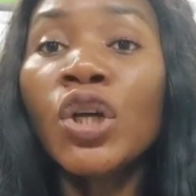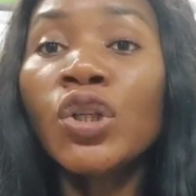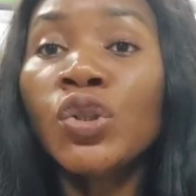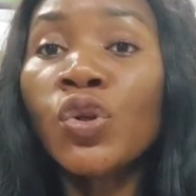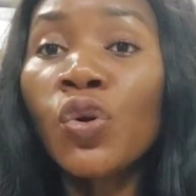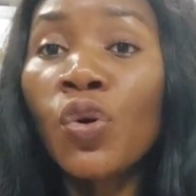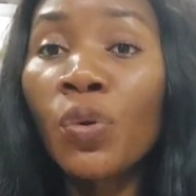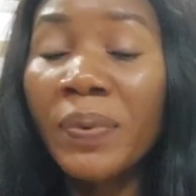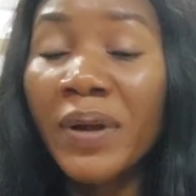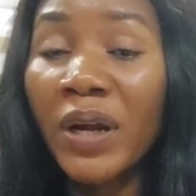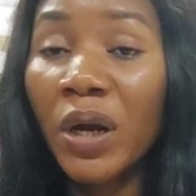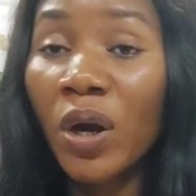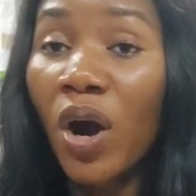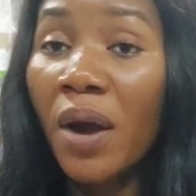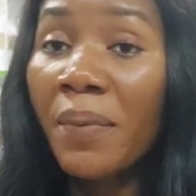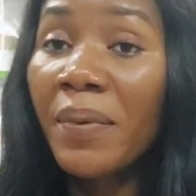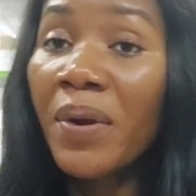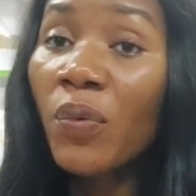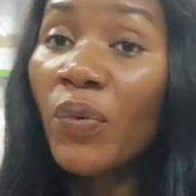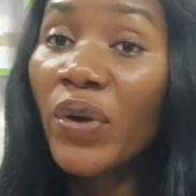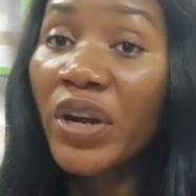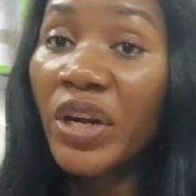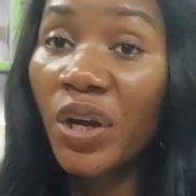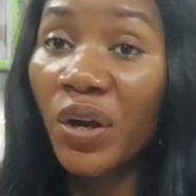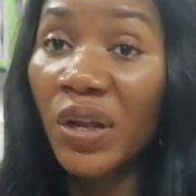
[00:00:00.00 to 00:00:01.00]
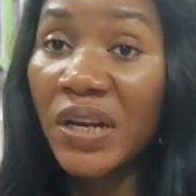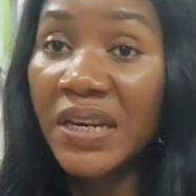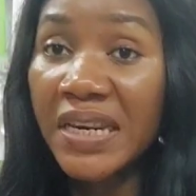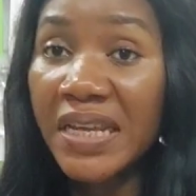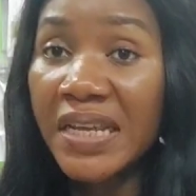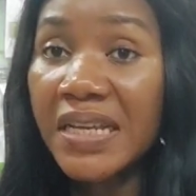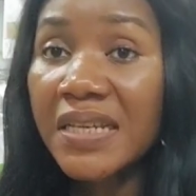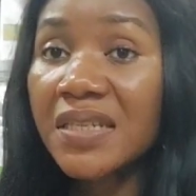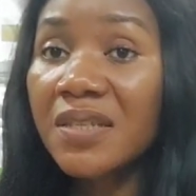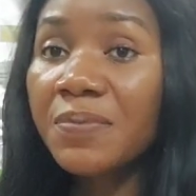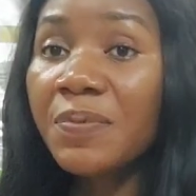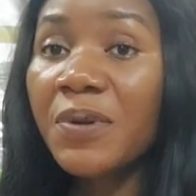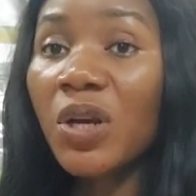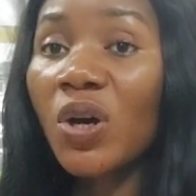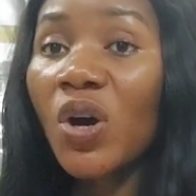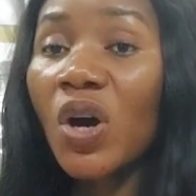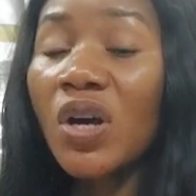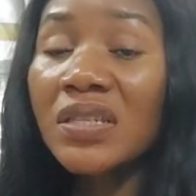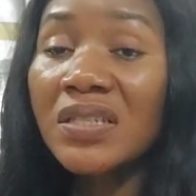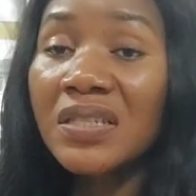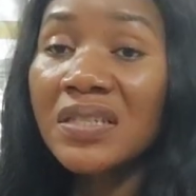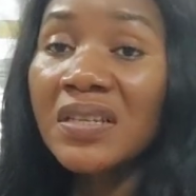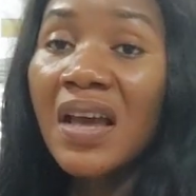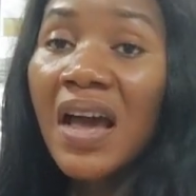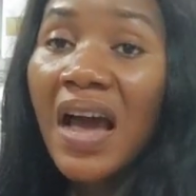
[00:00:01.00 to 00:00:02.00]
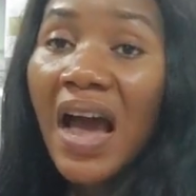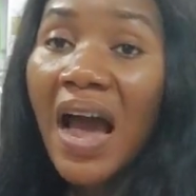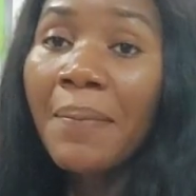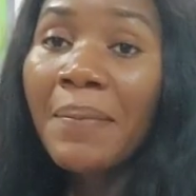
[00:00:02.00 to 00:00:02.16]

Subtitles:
you will be coming with your list, because